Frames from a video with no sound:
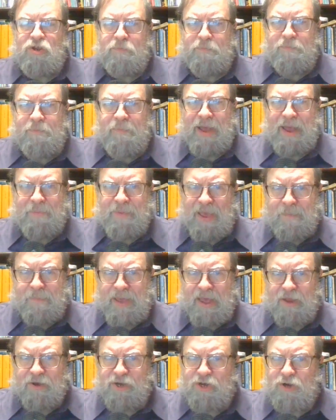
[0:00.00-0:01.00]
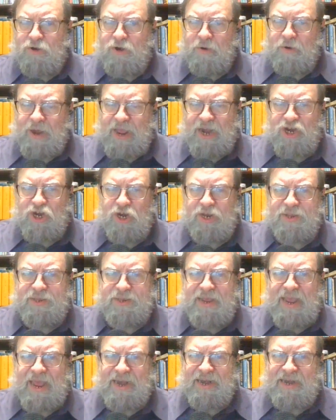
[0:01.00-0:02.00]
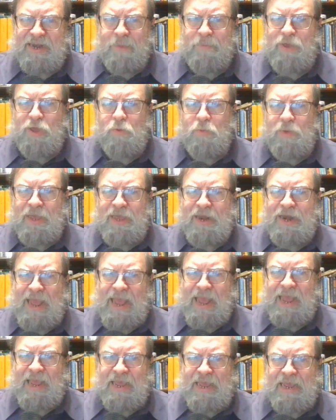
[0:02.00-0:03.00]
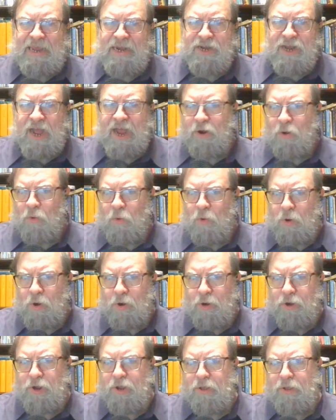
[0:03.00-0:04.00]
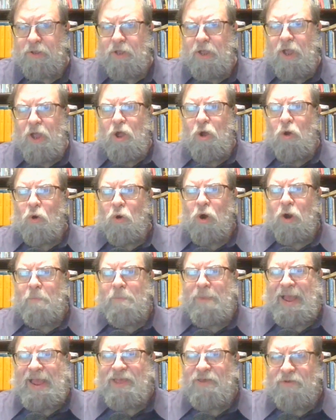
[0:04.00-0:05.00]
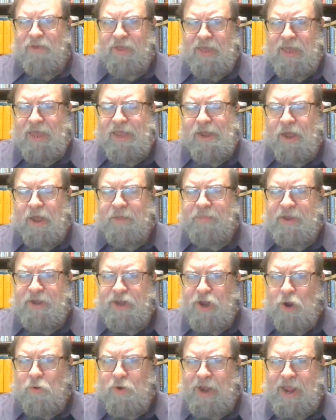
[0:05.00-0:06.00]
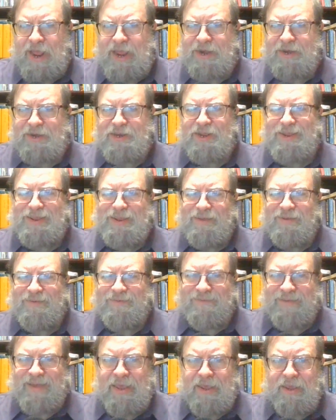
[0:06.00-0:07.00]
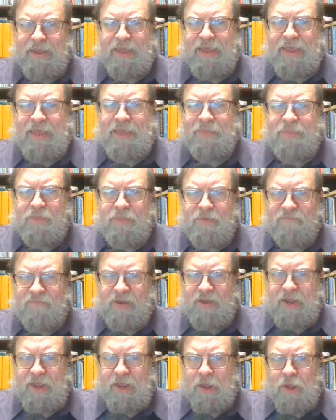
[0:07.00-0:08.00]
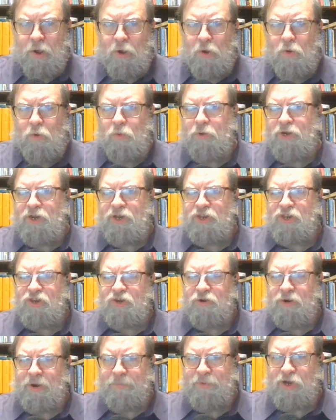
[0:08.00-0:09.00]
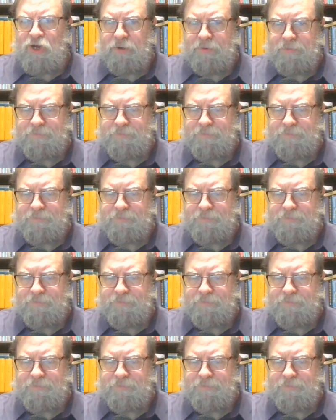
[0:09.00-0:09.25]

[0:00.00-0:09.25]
by PayPal to donations at wnae.org, or by clicking on the donate link in the video description.